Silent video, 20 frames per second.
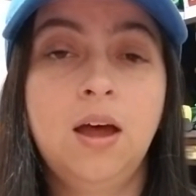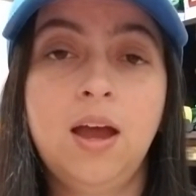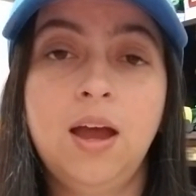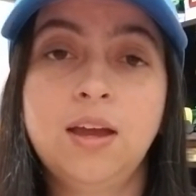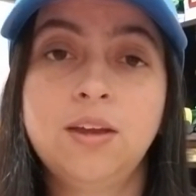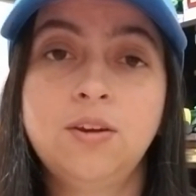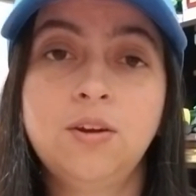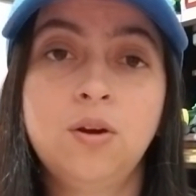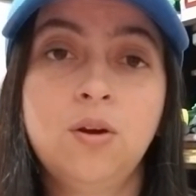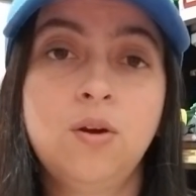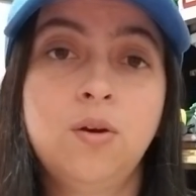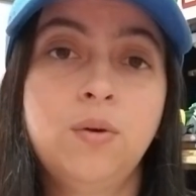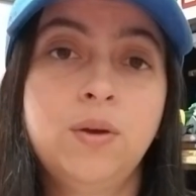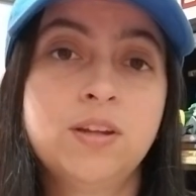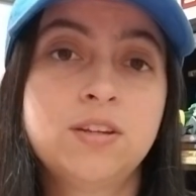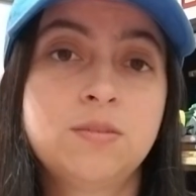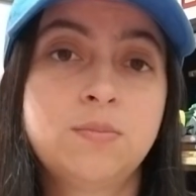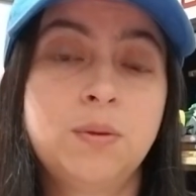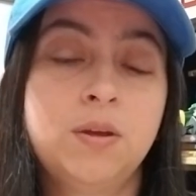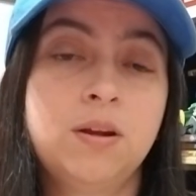I know
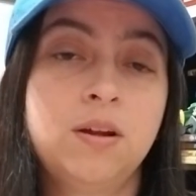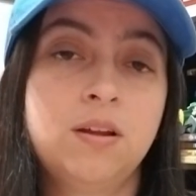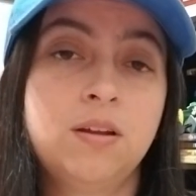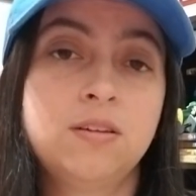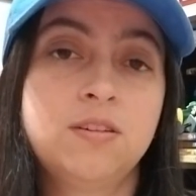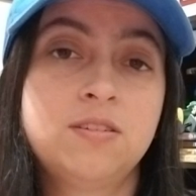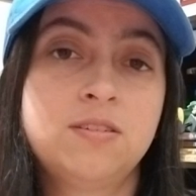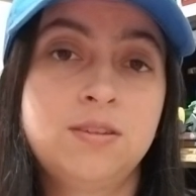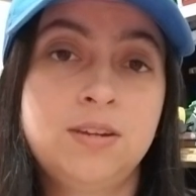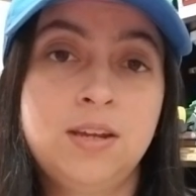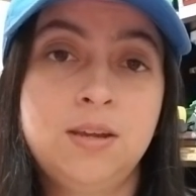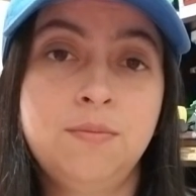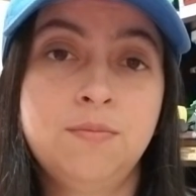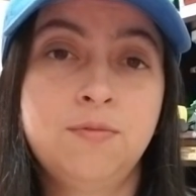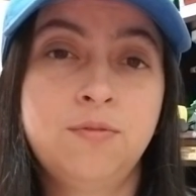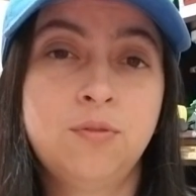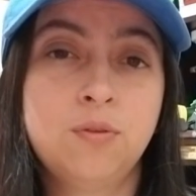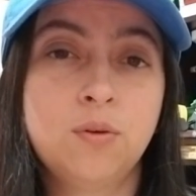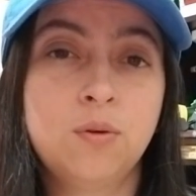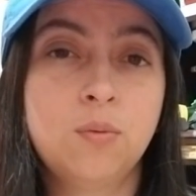it's been on
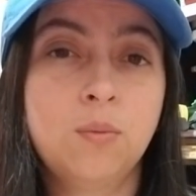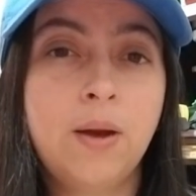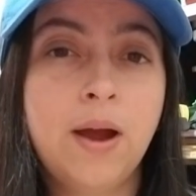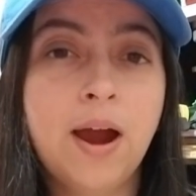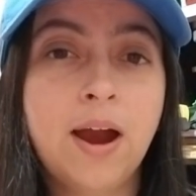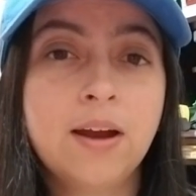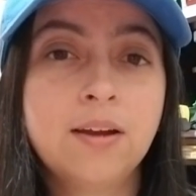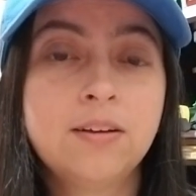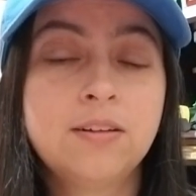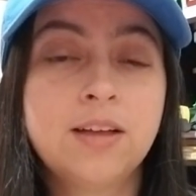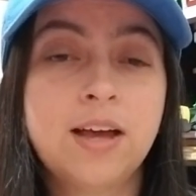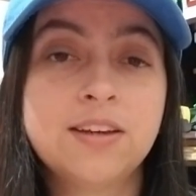Steam for a while.